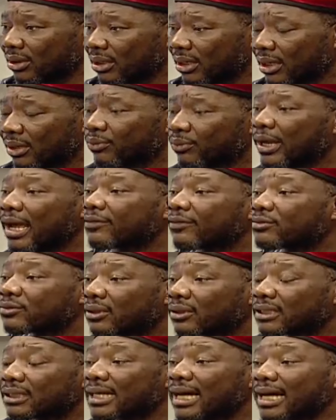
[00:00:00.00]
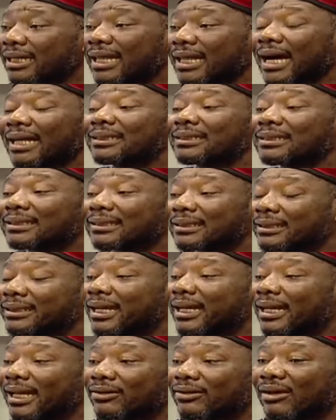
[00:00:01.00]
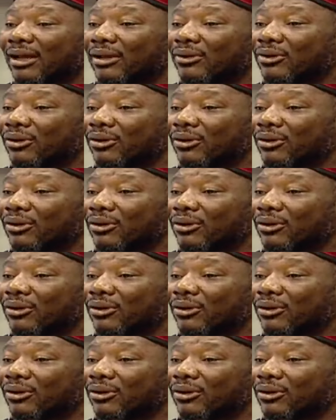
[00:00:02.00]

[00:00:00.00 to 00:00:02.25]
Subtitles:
and we have sought that until the Electoral